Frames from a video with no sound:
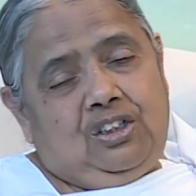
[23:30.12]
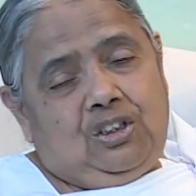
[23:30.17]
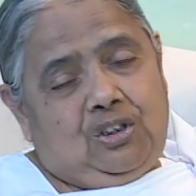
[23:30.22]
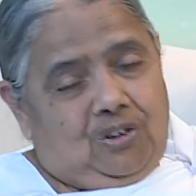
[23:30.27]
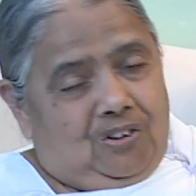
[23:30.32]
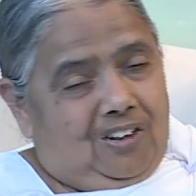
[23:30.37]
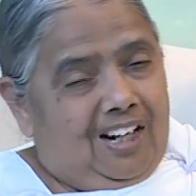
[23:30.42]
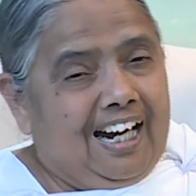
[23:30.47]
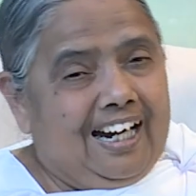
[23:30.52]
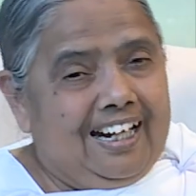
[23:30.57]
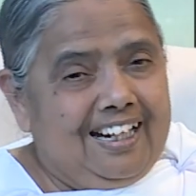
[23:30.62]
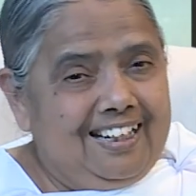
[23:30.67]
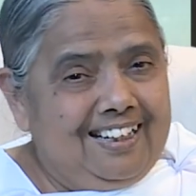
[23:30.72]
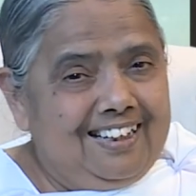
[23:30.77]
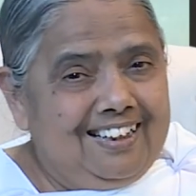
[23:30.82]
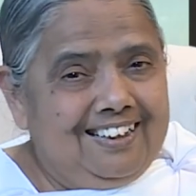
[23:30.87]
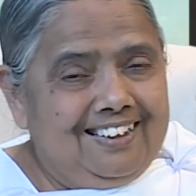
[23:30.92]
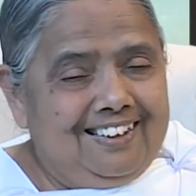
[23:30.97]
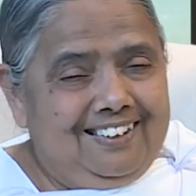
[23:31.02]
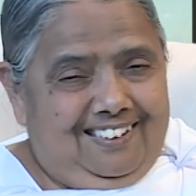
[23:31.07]
try,
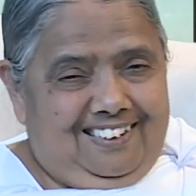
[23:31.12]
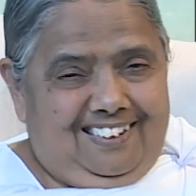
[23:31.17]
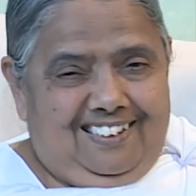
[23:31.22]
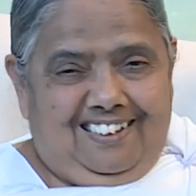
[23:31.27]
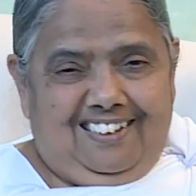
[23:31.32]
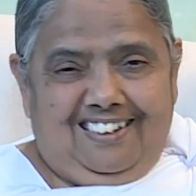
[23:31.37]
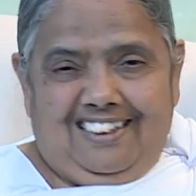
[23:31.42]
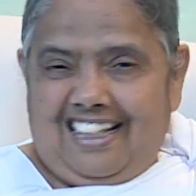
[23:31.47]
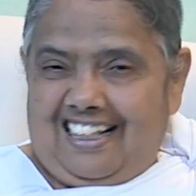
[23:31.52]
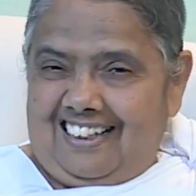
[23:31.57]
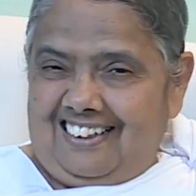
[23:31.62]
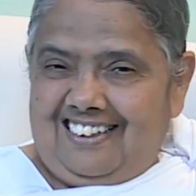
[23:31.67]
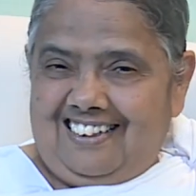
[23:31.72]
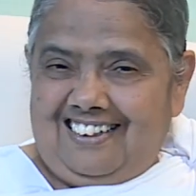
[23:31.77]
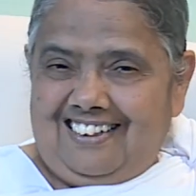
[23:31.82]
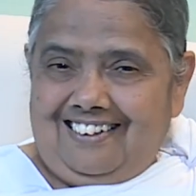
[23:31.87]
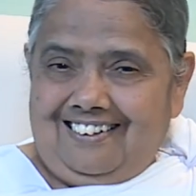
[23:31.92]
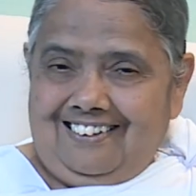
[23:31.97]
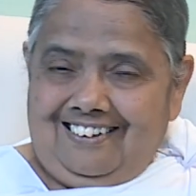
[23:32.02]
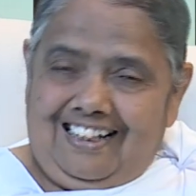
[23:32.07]

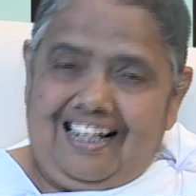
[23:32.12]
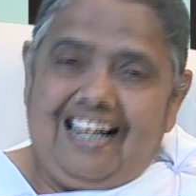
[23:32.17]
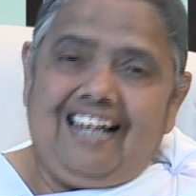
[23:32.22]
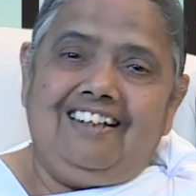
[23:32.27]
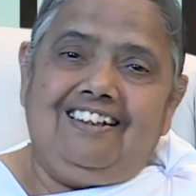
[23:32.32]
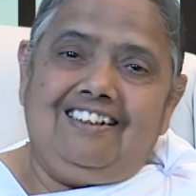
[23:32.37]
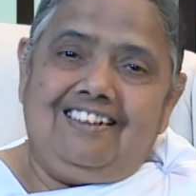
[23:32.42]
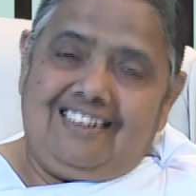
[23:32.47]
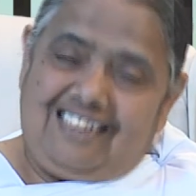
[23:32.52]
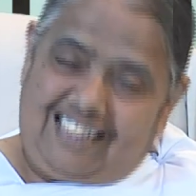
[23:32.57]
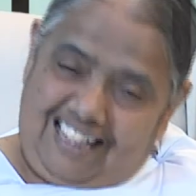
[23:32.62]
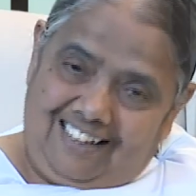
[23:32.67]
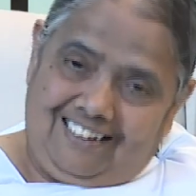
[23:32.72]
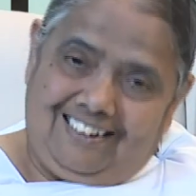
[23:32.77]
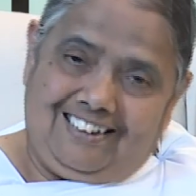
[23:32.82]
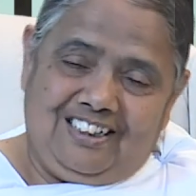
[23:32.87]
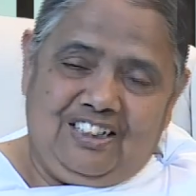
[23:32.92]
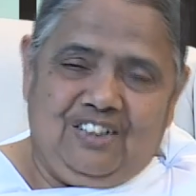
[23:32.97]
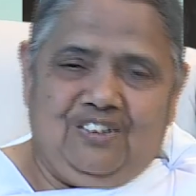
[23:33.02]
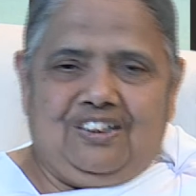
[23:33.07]
test, and
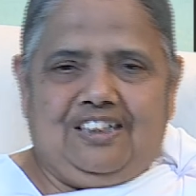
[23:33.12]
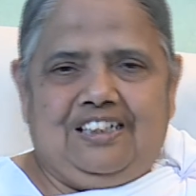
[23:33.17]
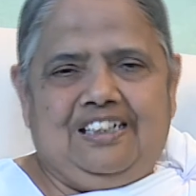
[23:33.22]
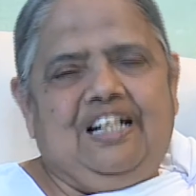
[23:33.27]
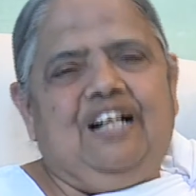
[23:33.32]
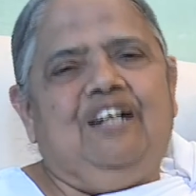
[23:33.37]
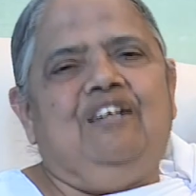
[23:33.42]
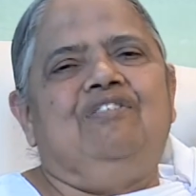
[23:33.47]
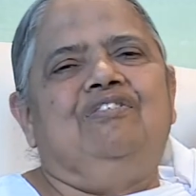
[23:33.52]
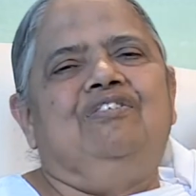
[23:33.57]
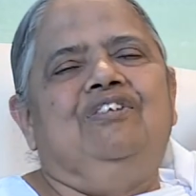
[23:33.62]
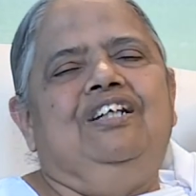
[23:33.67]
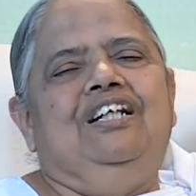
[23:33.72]
taste yourself,